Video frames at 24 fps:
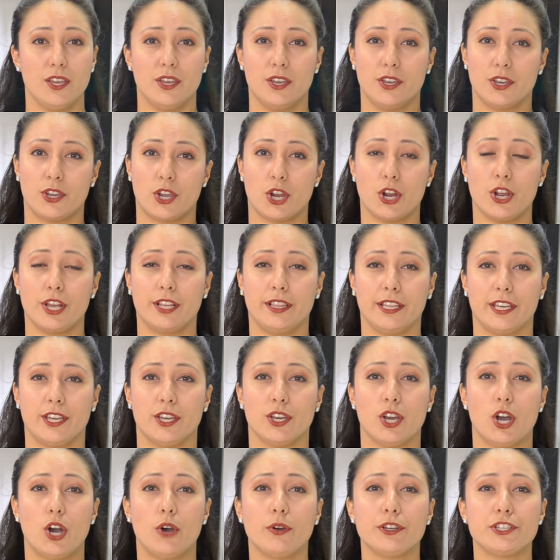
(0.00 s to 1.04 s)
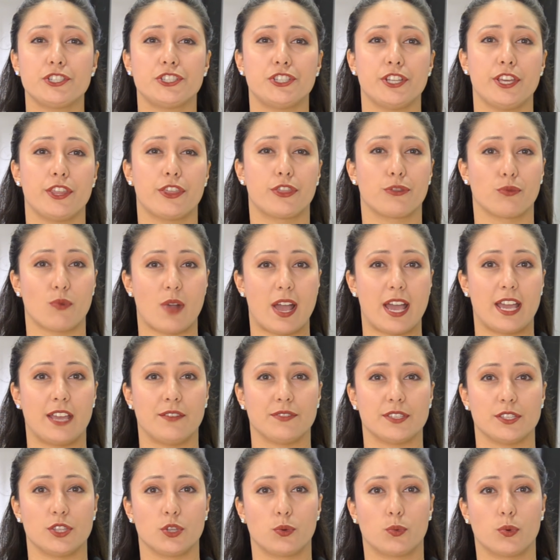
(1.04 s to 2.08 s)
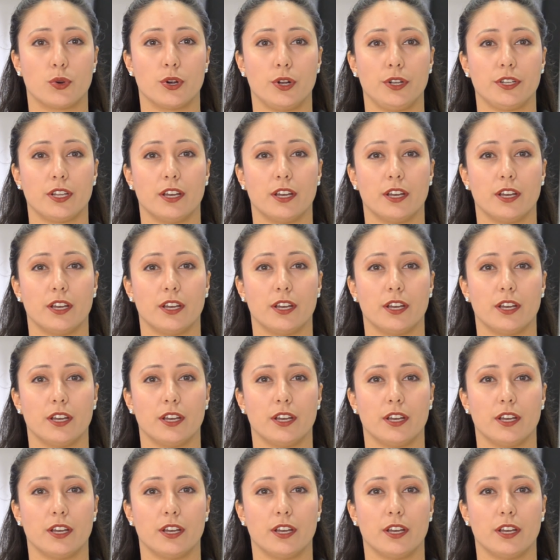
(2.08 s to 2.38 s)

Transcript: Currently, OSG thrives in the world